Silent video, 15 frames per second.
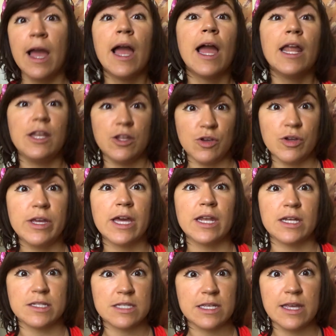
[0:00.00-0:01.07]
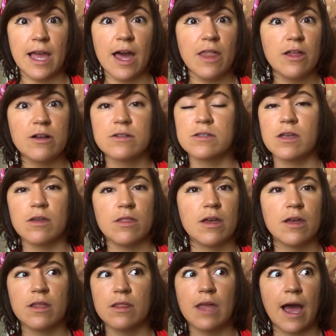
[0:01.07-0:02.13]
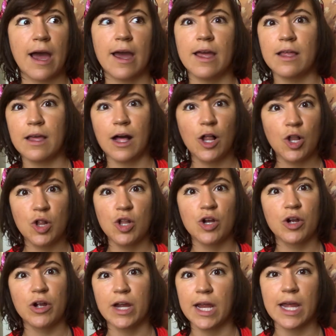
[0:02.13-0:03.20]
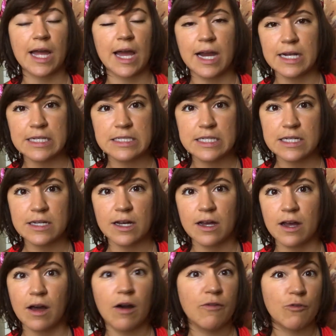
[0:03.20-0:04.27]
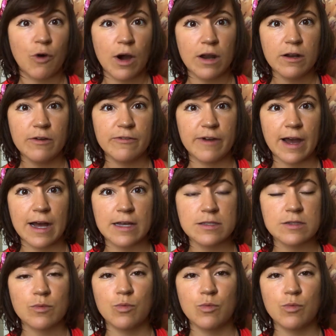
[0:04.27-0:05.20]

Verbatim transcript: and you get it together so that that alluring idea of water fast,